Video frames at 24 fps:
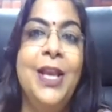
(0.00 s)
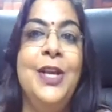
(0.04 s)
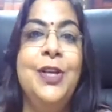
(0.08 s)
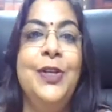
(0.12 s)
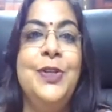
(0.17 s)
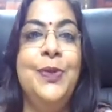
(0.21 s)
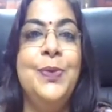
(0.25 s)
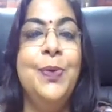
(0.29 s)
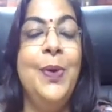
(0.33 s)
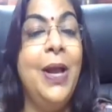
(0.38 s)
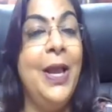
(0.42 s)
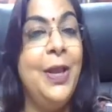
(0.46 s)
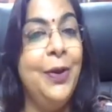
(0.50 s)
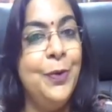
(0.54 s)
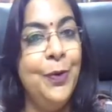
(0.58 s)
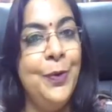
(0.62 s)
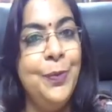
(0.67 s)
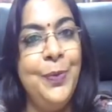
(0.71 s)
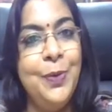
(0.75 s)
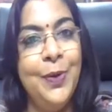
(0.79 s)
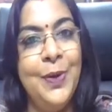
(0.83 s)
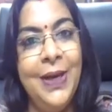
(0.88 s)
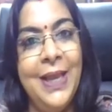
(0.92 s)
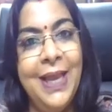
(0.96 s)
So I
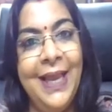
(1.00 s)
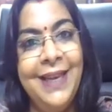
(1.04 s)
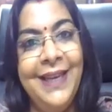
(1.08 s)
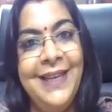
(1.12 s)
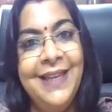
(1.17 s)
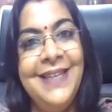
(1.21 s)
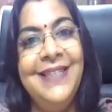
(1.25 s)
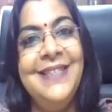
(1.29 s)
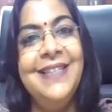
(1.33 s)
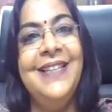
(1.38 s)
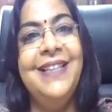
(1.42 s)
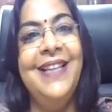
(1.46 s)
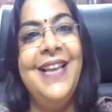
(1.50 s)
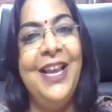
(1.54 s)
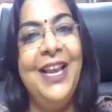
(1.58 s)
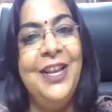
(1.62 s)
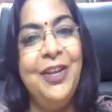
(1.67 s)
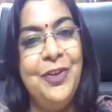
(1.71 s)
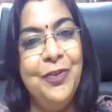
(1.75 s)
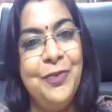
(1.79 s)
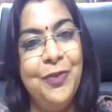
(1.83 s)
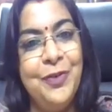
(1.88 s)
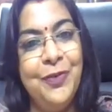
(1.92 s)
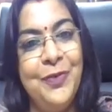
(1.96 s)
hope you like it.
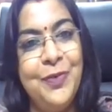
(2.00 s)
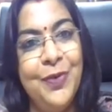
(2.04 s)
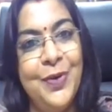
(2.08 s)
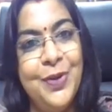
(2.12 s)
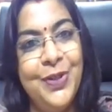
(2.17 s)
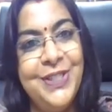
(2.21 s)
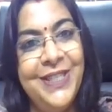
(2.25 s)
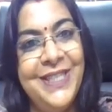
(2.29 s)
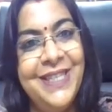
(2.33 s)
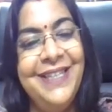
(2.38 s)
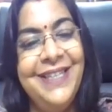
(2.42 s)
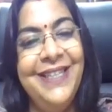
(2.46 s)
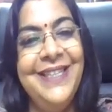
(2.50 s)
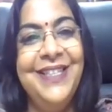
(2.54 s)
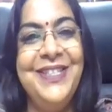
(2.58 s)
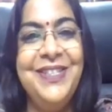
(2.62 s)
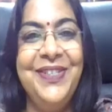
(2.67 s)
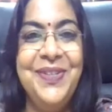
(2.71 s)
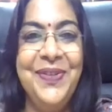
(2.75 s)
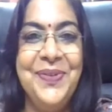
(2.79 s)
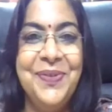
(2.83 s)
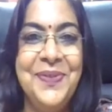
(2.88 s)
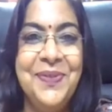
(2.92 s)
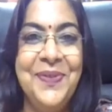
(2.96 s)
Thank you for watching.
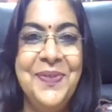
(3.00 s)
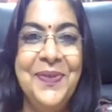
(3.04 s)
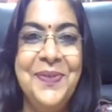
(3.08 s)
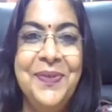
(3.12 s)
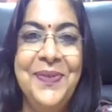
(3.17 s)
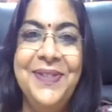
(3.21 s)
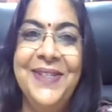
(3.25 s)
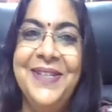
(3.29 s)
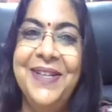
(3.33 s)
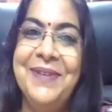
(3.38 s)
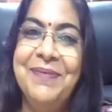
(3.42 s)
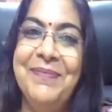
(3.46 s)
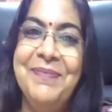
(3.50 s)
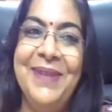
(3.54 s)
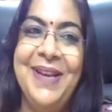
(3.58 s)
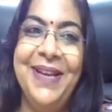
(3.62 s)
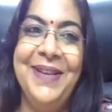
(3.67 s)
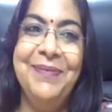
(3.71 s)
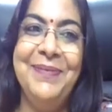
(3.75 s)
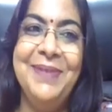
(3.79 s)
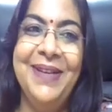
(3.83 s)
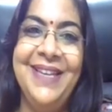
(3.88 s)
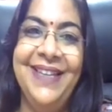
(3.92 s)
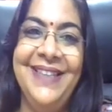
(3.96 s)
See you soon. Bye
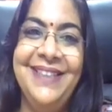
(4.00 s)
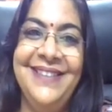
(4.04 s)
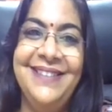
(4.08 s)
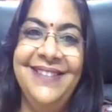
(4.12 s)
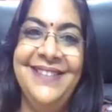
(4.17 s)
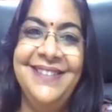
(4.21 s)
bye.